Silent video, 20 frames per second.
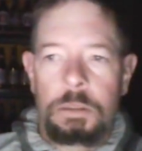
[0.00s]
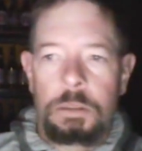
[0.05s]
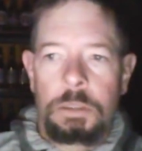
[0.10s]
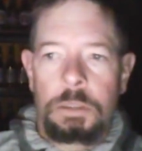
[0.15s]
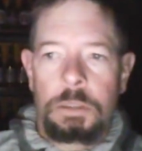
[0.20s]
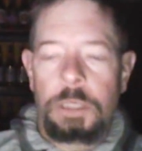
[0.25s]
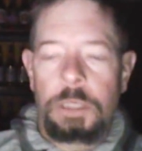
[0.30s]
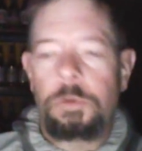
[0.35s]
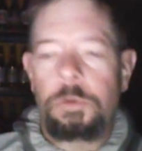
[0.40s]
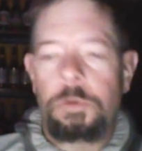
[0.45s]

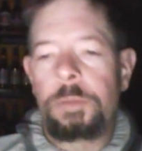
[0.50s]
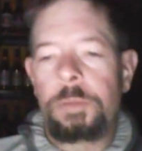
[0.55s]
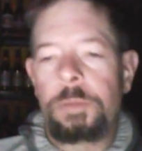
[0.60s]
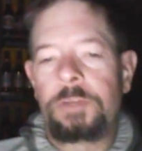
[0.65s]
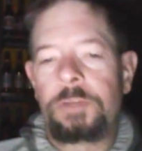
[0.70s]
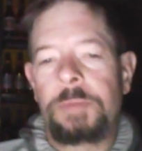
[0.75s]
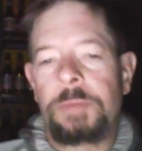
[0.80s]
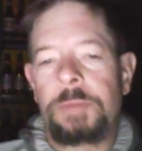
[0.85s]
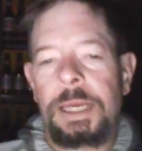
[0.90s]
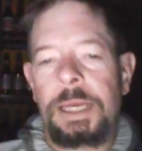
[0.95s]
It won't be
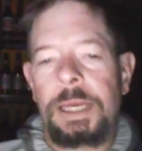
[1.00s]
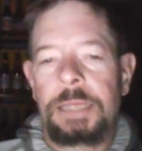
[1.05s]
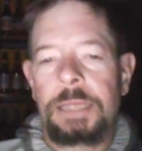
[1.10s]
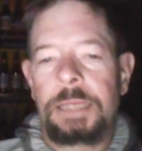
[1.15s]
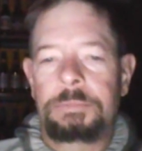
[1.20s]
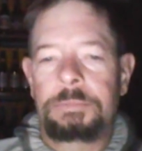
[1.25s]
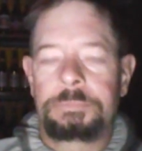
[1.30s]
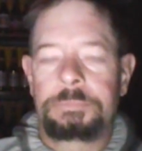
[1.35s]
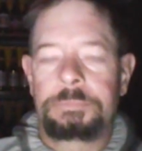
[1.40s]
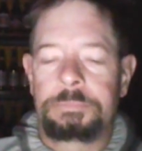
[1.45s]
too
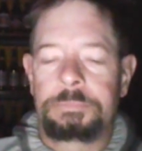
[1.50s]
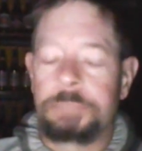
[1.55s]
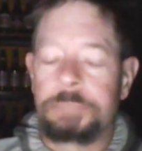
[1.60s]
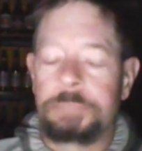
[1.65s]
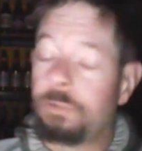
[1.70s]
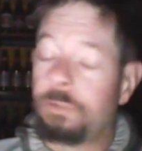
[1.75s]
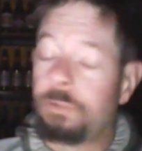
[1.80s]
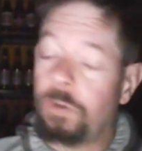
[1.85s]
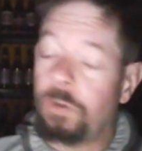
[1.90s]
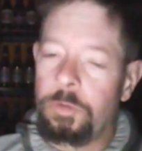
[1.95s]
bad,
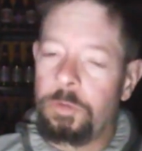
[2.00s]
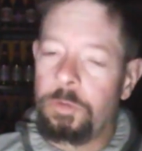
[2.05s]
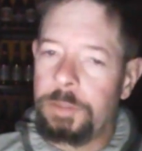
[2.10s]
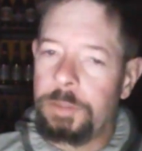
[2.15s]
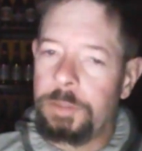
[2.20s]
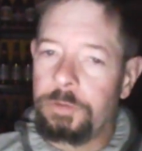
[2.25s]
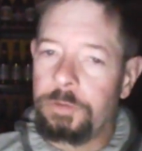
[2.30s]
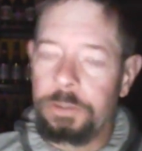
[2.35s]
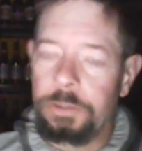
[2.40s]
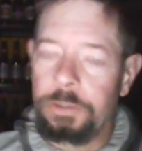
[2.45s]
but it sure won't
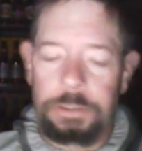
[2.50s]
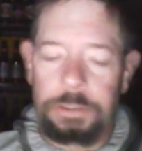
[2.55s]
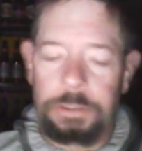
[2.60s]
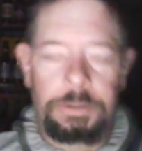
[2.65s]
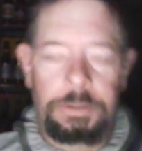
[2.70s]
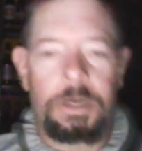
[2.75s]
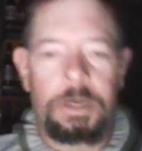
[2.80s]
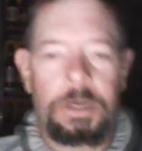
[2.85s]
be too good.